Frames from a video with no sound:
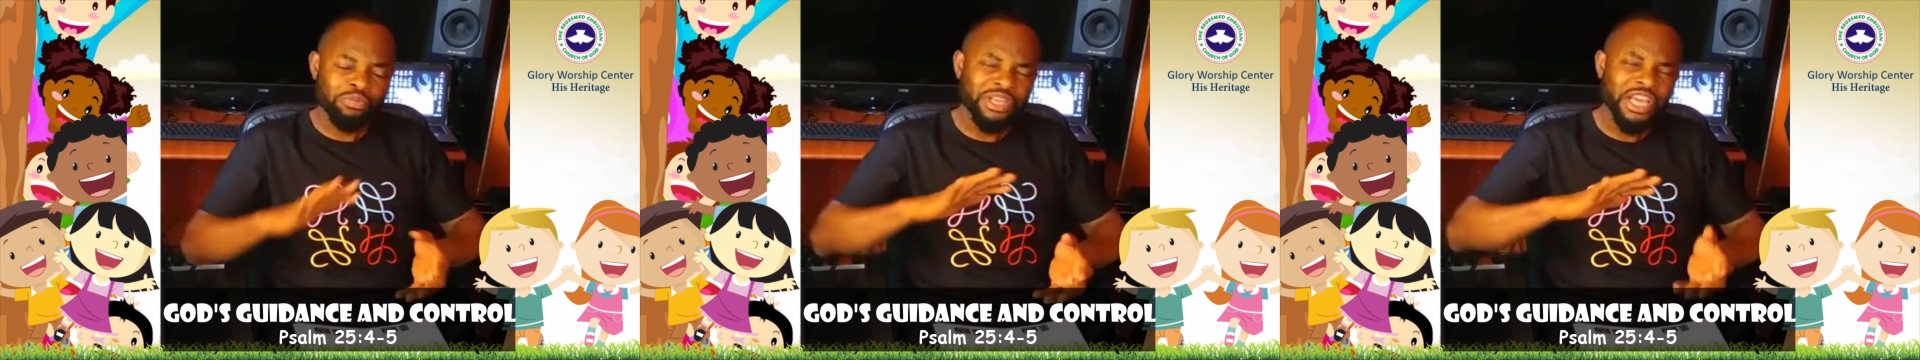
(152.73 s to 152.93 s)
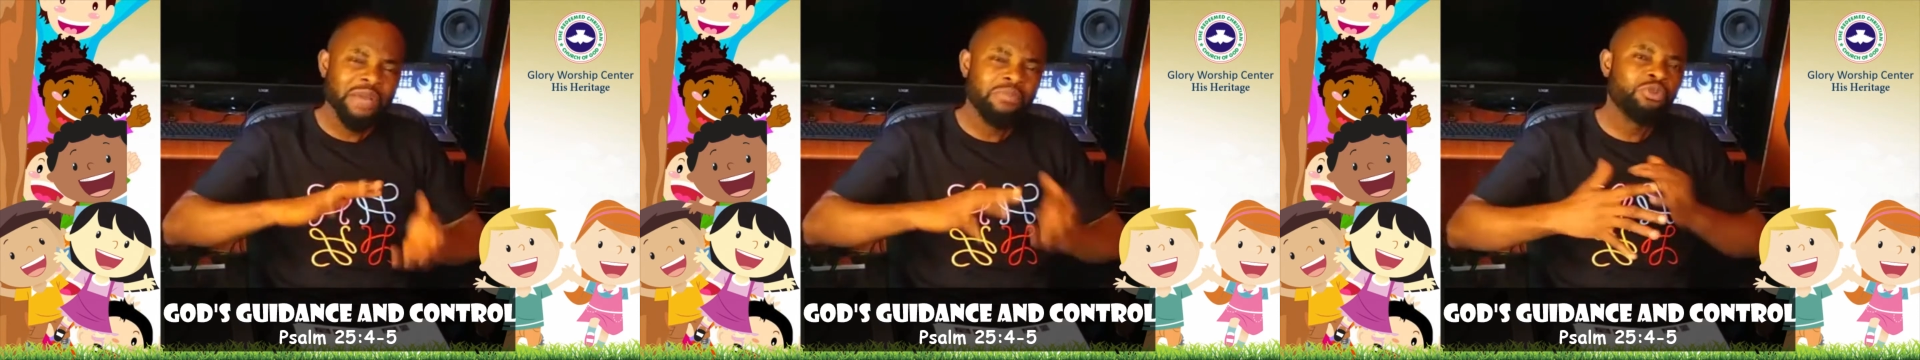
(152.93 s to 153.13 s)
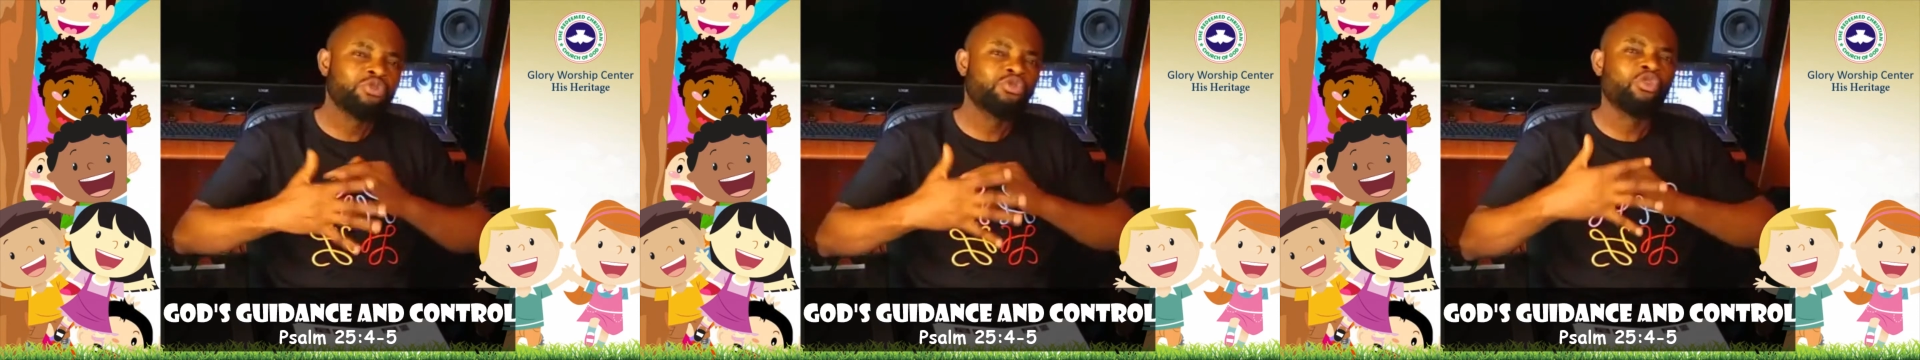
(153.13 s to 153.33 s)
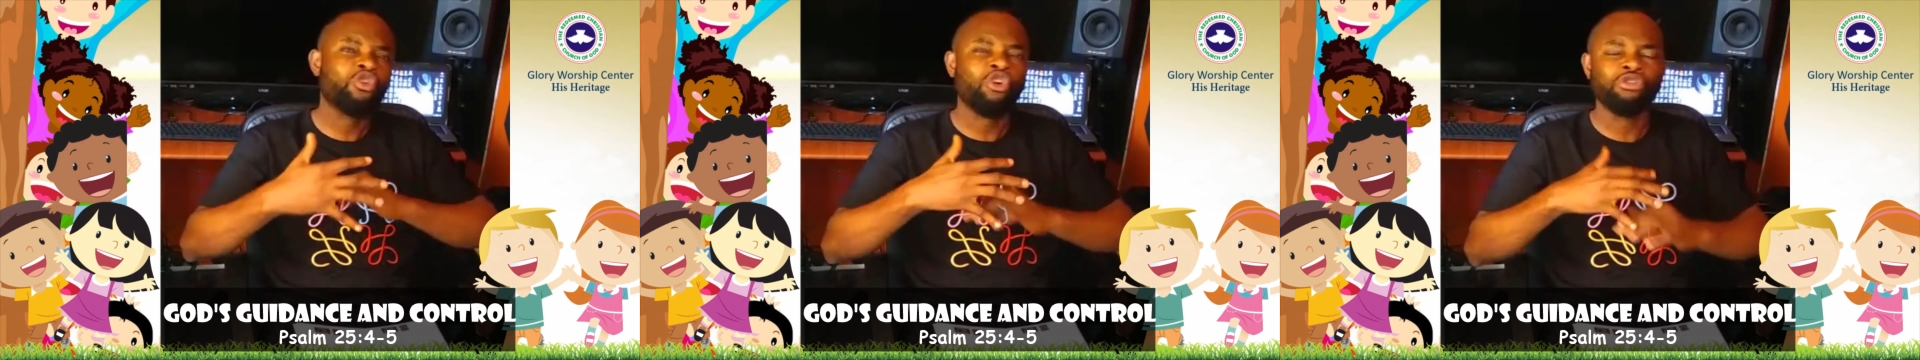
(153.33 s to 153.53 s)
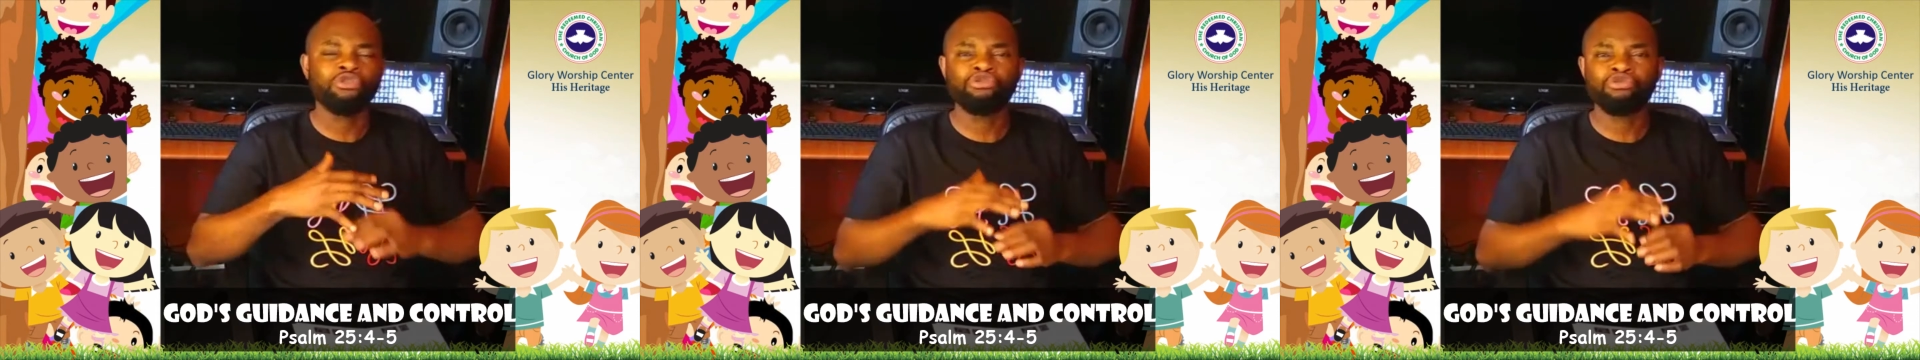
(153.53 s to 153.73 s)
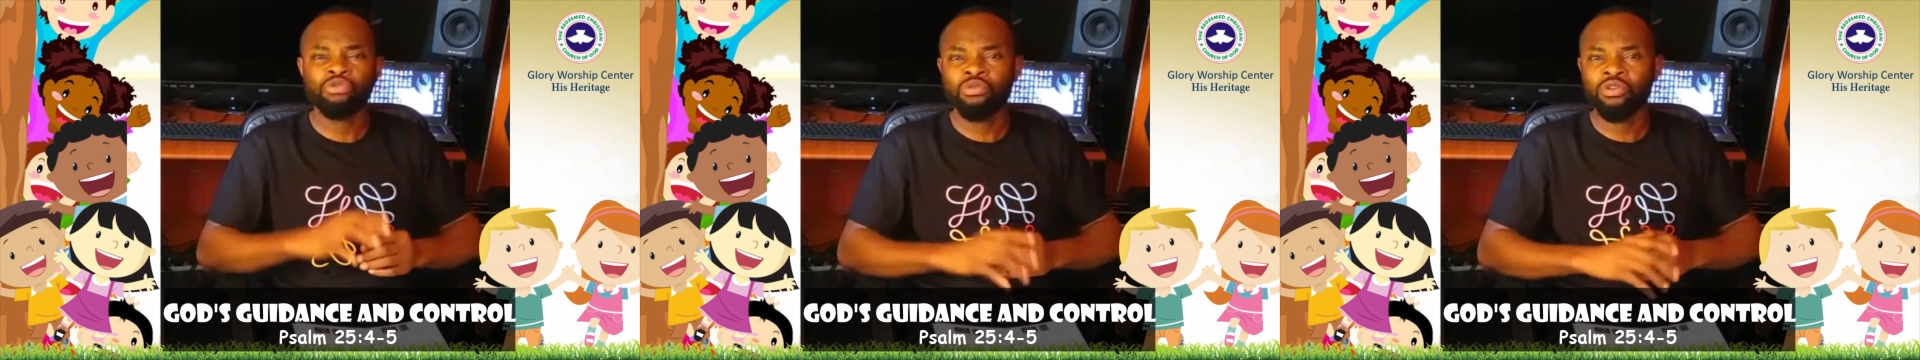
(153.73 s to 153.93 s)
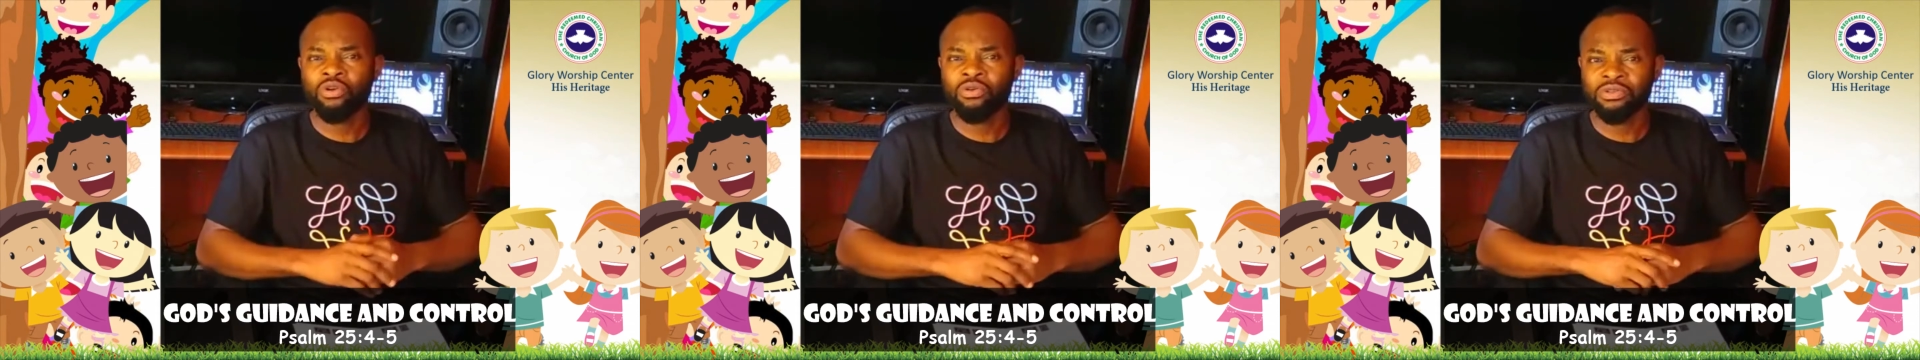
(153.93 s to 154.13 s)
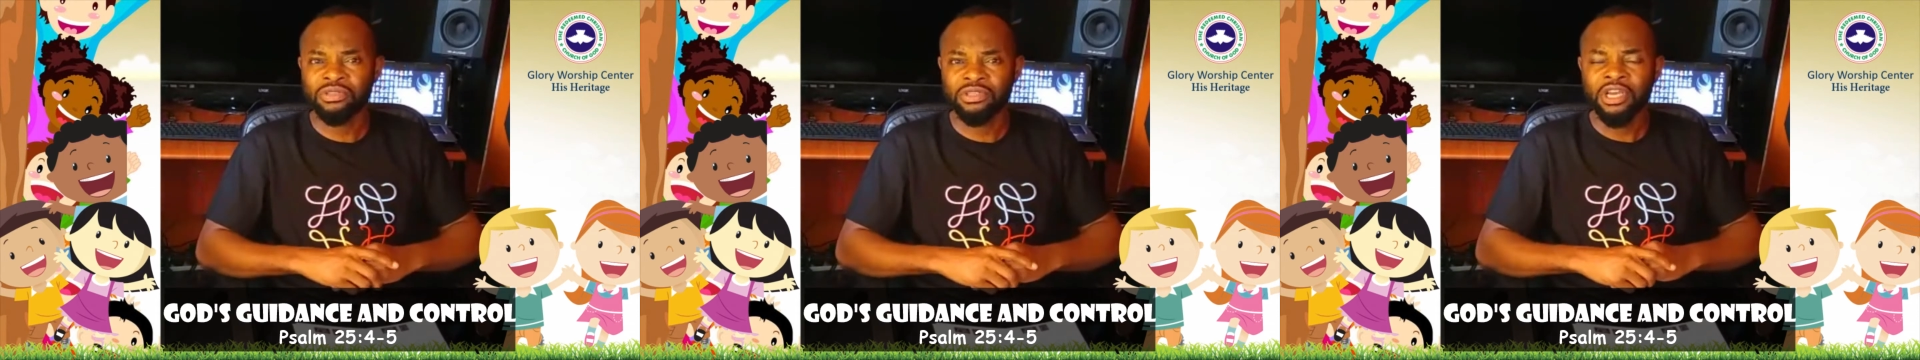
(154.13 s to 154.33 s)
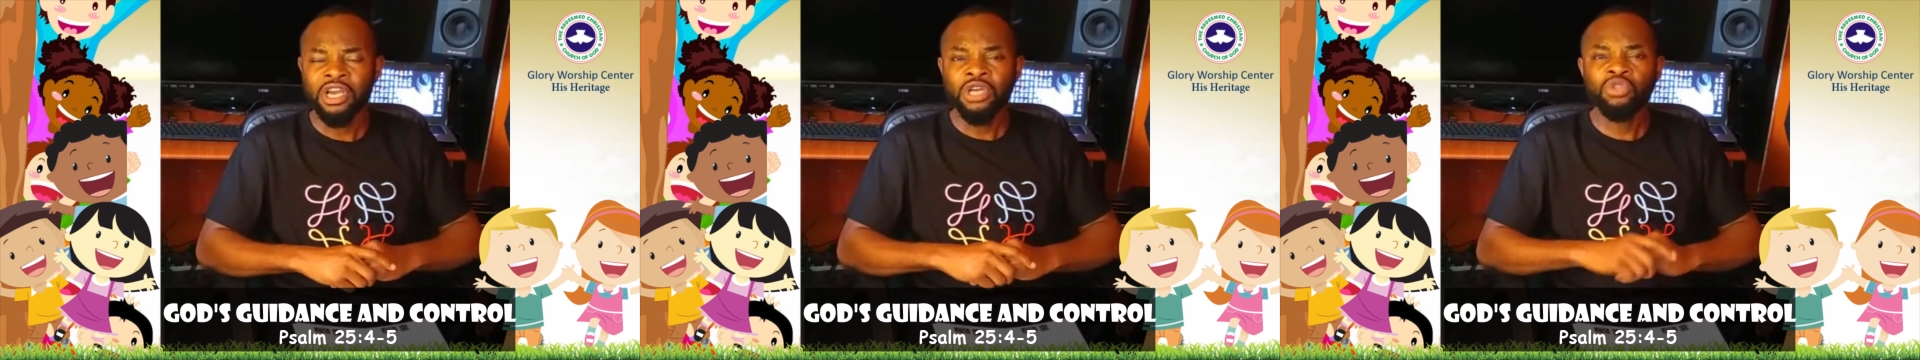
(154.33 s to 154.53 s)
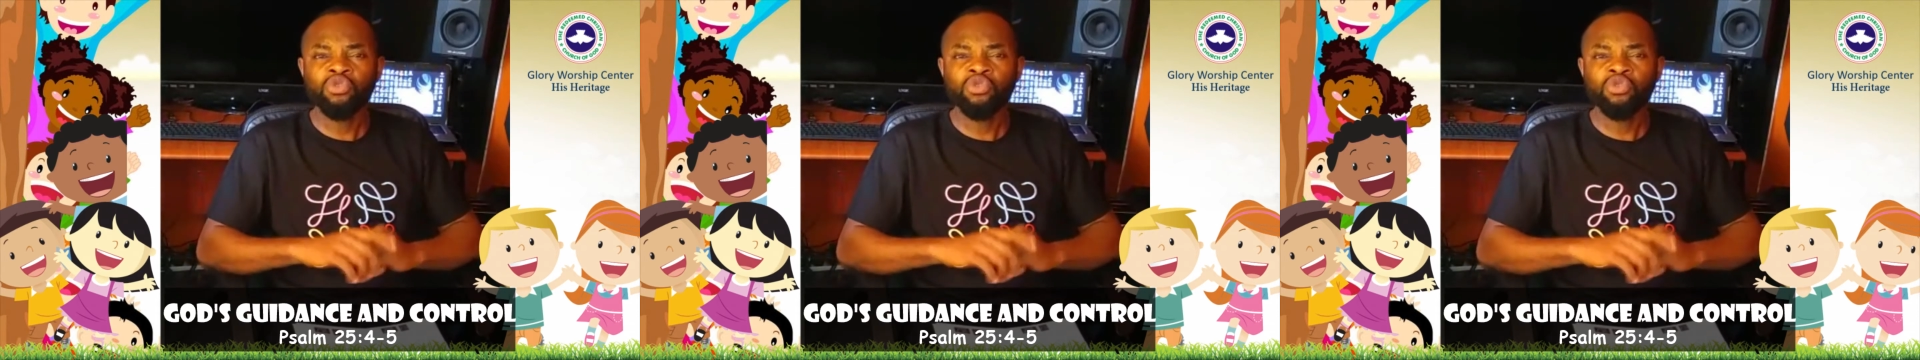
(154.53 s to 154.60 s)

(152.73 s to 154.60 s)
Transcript: to be able to control us,